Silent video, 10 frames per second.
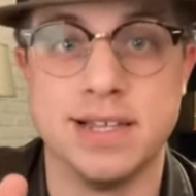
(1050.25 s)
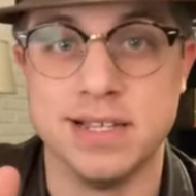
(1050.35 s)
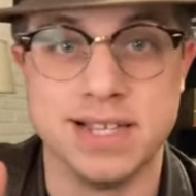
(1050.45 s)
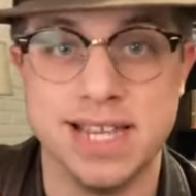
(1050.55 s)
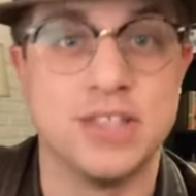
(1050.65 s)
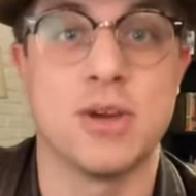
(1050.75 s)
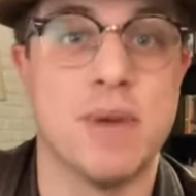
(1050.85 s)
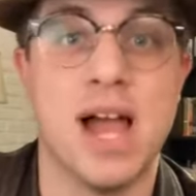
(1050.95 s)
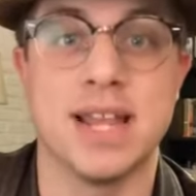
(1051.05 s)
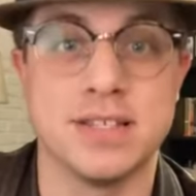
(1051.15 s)
is in their
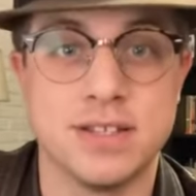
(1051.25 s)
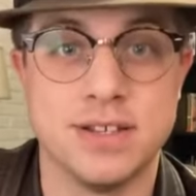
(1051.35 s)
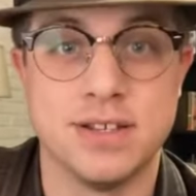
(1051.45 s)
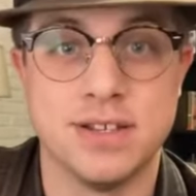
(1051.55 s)
minds.